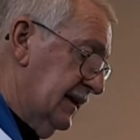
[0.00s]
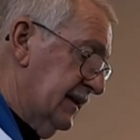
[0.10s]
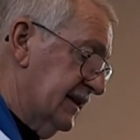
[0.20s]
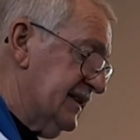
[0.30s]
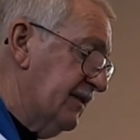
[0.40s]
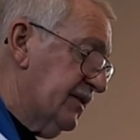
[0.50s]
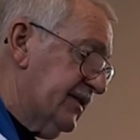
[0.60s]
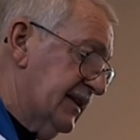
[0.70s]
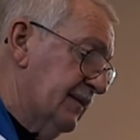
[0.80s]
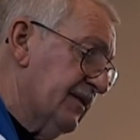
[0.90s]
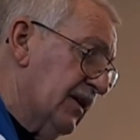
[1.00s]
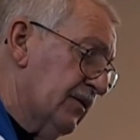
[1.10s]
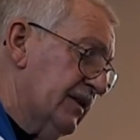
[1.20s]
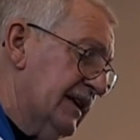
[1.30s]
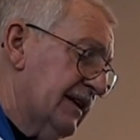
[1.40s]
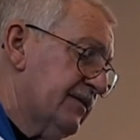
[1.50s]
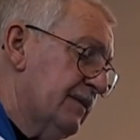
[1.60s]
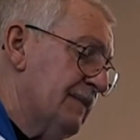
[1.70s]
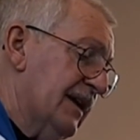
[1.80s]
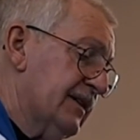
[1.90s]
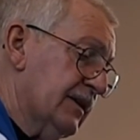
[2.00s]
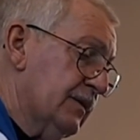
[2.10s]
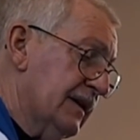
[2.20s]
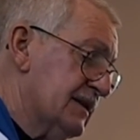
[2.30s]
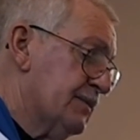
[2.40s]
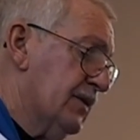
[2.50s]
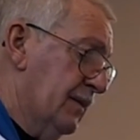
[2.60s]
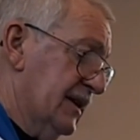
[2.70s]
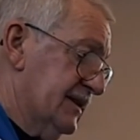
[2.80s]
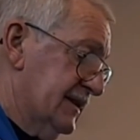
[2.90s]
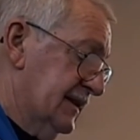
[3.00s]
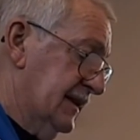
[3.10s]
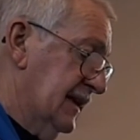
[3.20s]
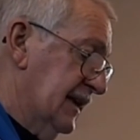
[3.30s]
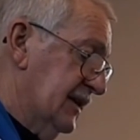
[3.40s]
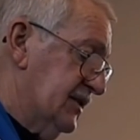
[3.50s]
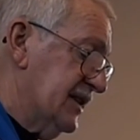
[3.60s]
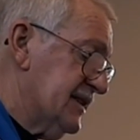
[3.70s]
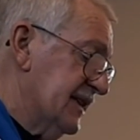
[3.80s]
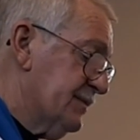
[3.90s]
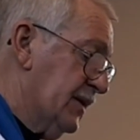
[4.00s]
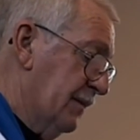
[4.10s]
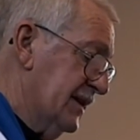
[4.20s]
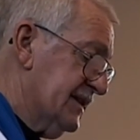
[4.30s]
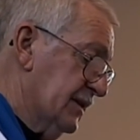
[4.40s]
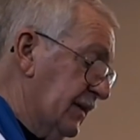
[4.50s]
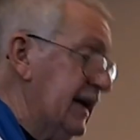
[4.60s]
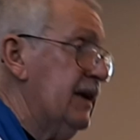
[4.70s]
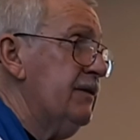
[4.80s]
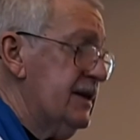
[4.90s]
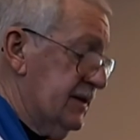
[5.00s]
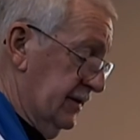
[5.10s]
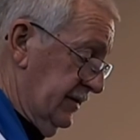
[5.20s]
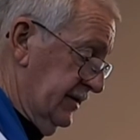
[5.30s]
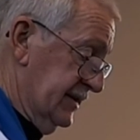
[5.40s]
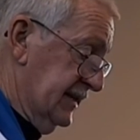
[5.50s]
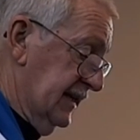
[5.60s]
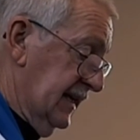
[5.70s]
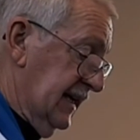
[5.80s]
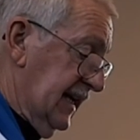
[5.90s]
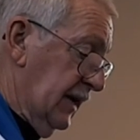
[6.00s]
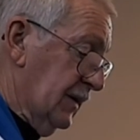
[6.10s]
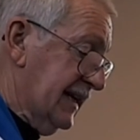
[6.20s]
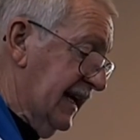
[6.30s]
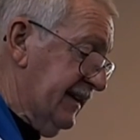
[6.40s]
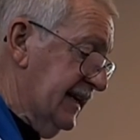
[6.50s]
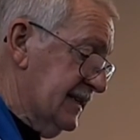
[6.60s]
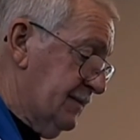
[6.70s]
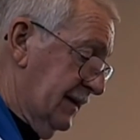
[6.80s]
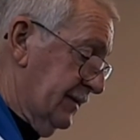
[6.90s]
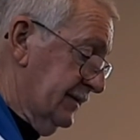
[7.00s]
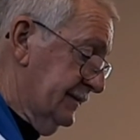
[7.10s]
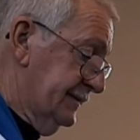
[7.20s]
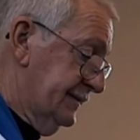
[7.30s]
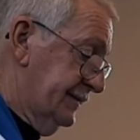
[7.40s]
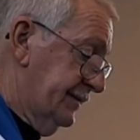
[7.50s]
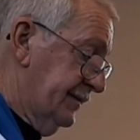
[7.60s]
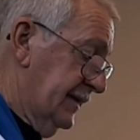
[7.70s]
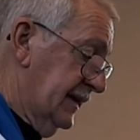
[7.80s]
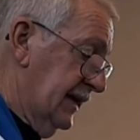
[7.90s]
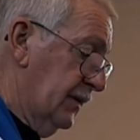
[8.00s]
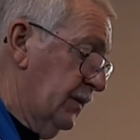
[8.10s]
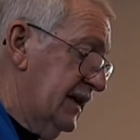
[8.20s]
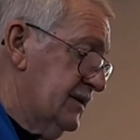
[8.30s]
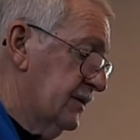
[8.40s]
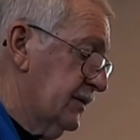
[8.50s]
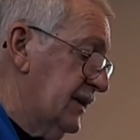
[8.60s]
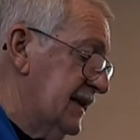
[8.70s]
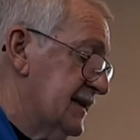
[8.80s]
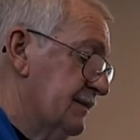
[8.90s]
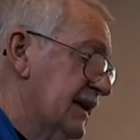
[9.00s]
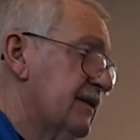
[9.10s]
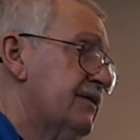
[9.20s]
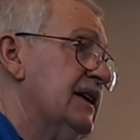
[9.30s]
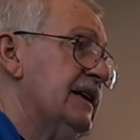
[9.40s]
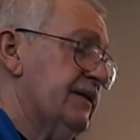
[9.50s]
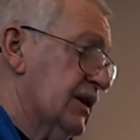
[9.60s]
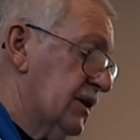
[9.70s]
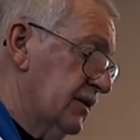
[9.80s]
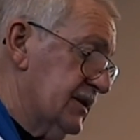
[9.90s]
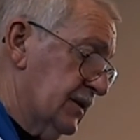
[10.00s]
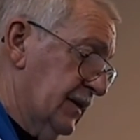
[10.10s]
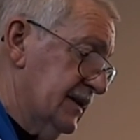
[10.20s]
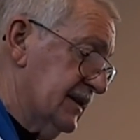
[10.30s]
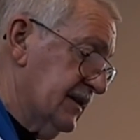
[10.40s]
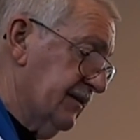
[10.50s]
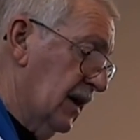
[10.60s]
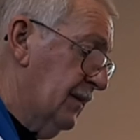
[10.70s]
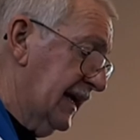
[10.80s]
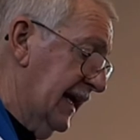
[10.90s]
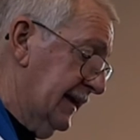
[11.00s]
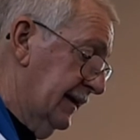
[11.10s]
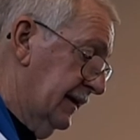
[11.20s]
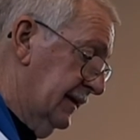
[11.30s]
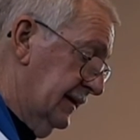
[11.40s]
The central theme of our reading from Matthew is promise. Jesus promised that when he returns, he will gather his people, and we don't need to be afraid of the consequences of Armageddon.